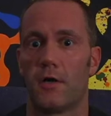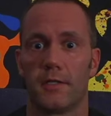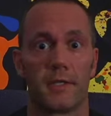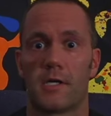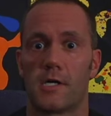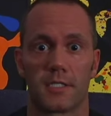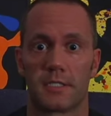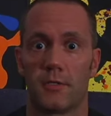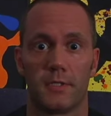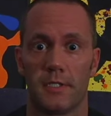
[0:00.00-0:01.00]
And all the other
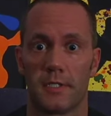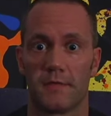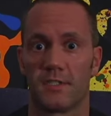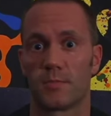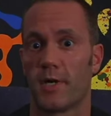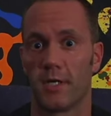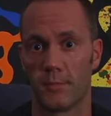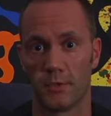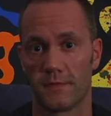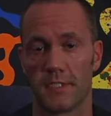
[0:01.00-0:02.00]
artists out there that have
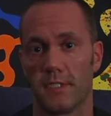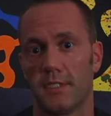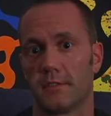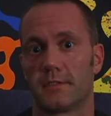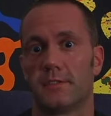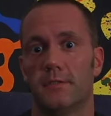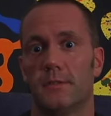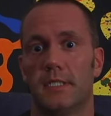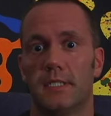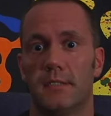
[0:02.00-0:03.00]
inspired me over the years
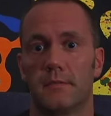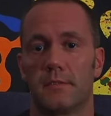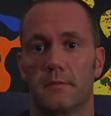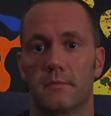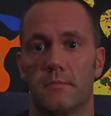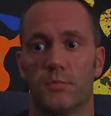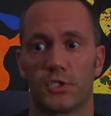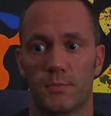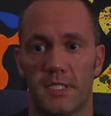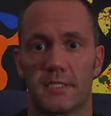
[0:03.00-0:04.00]
to, uh, to
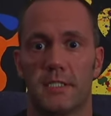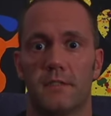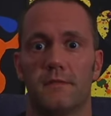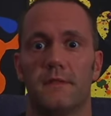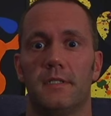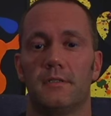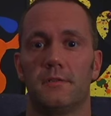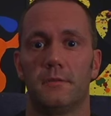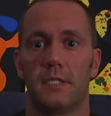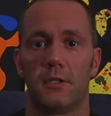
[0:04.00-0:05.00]
push myself
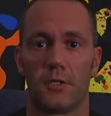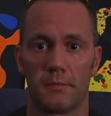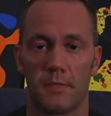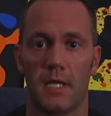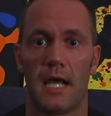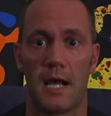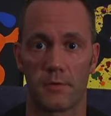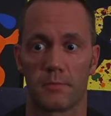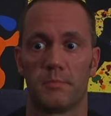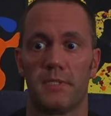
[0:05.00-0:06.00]
and to uh, learn
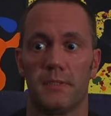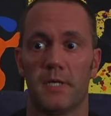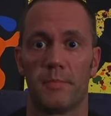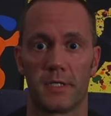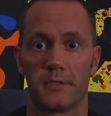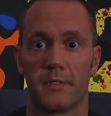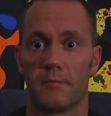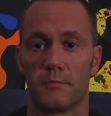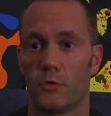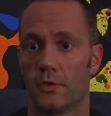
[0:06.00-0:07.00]
how to be a better
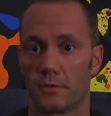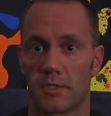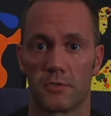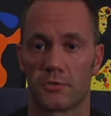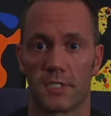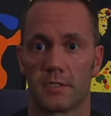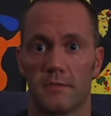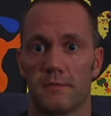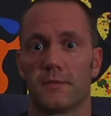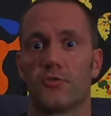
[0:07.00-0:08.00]
and more
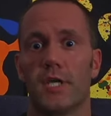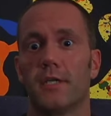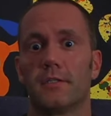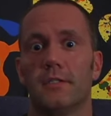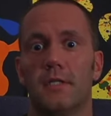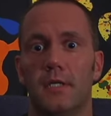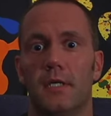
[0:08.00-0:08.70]
constructive creator.